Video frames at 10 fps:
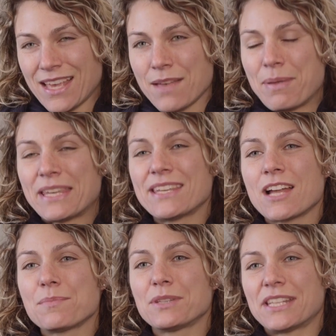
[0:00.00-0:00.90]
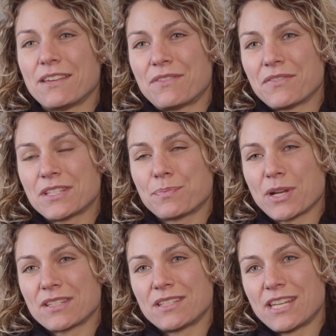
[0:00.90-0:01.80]
Becky and I believe that this
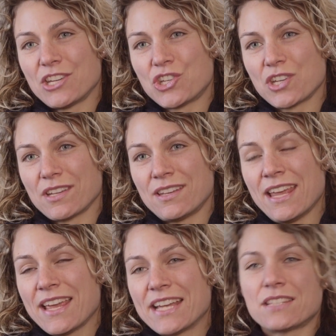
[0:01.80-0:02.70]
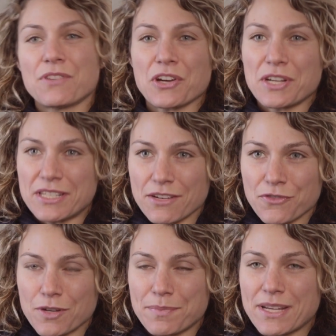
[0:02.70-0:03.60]
presentation is very
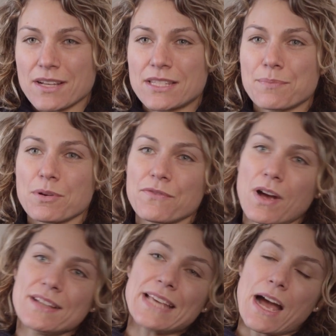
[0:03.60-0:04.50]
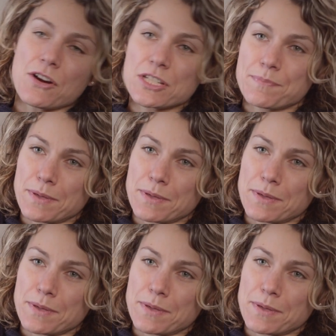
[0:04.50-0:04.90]
different because it provides our